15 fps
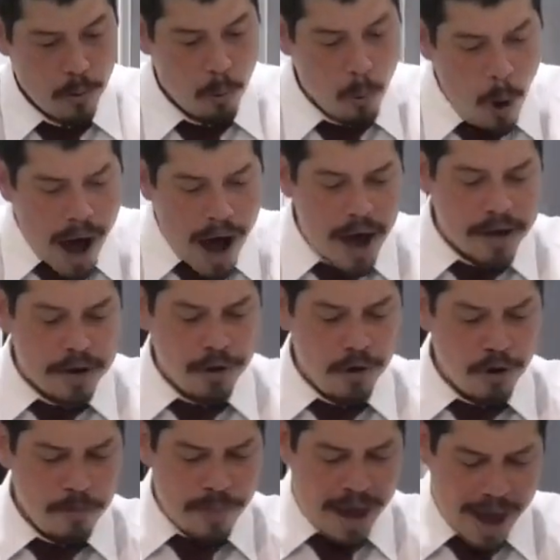one
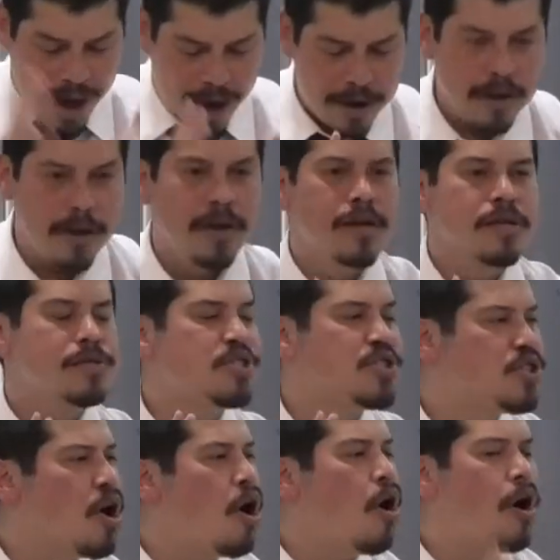new man,
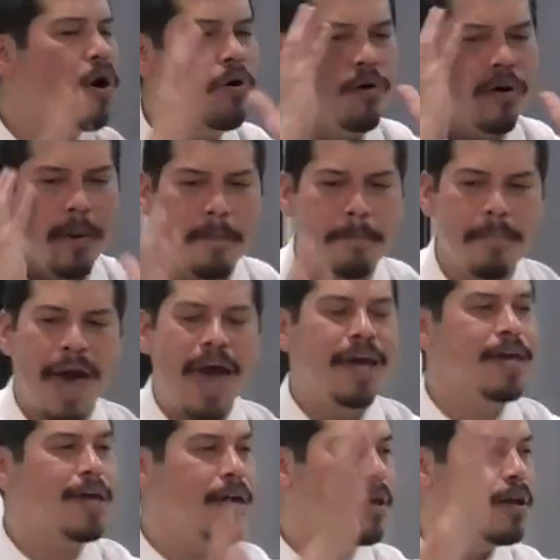so
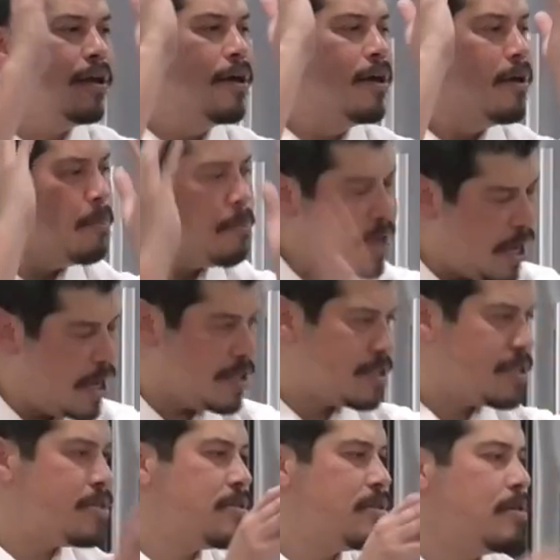making
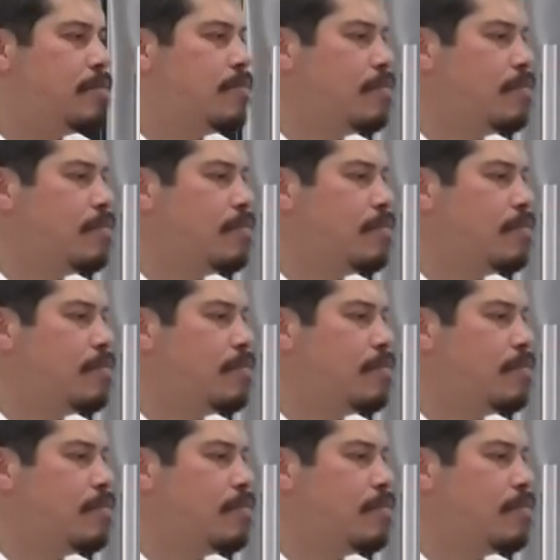peace.